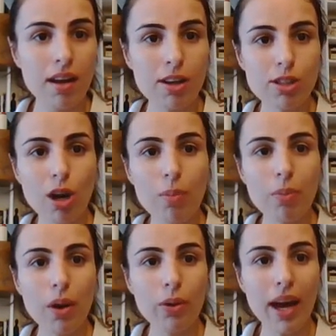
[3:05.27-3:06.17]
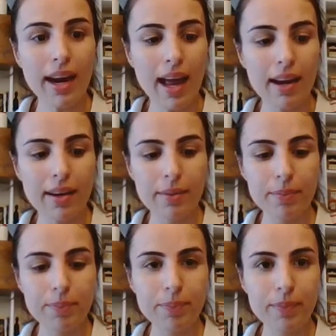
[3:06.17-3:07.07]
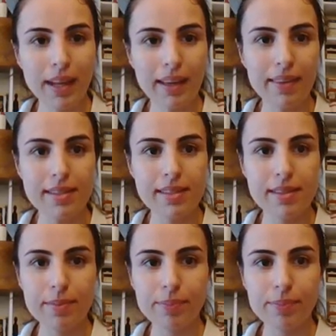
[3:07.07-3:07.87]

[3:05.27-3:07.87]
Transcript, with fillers: shop URL, like this.